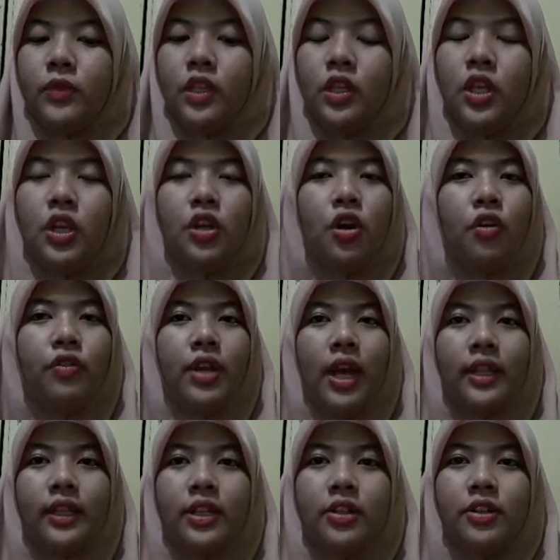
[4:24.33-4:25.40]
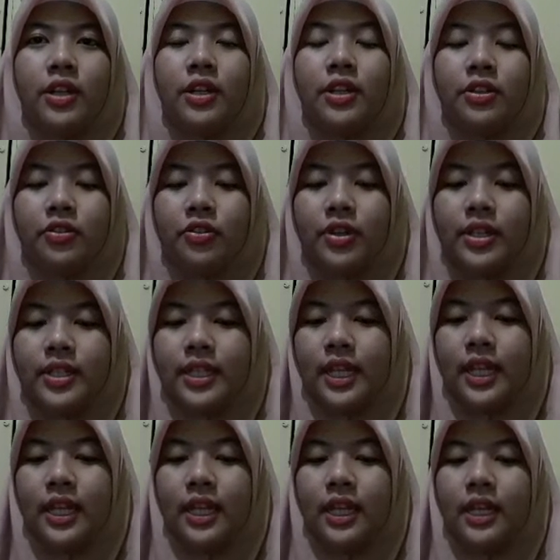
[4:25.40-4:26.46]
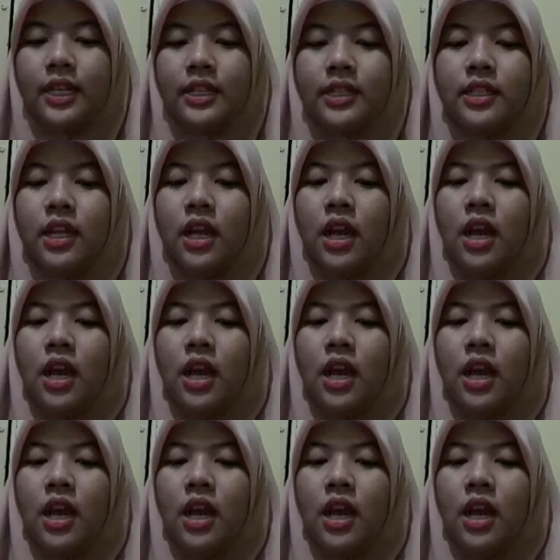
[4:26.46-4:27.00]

you know that early literacy is